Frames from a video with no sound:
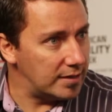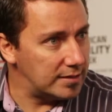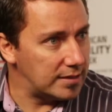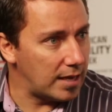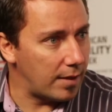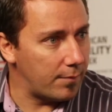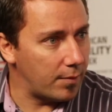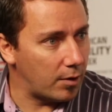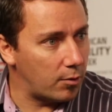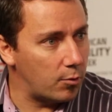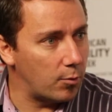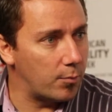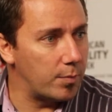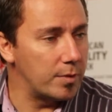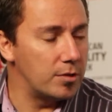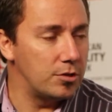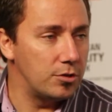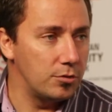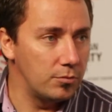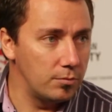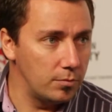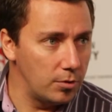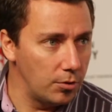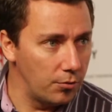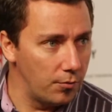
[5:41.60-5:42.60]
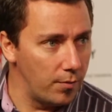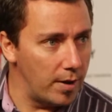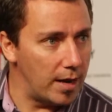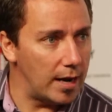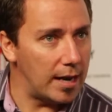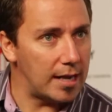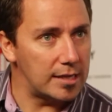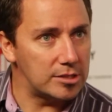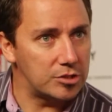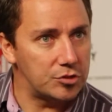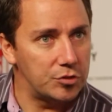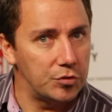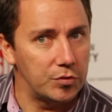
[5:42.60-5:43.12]
type equipment, you
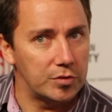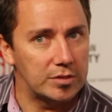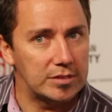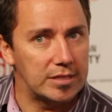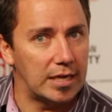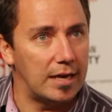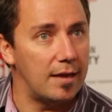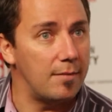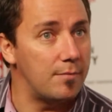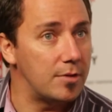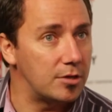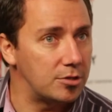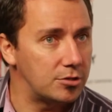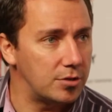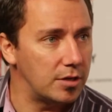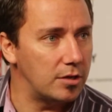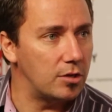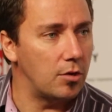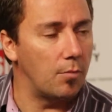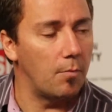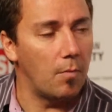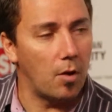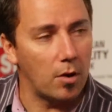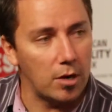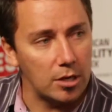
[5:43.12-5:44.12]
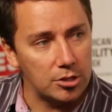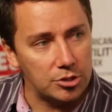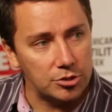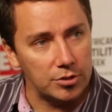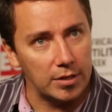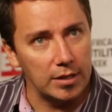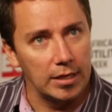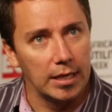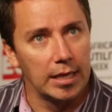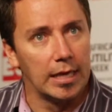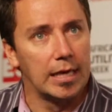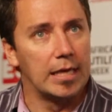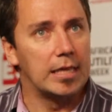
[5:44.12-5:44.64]
realize through your telemetry and your monitoring,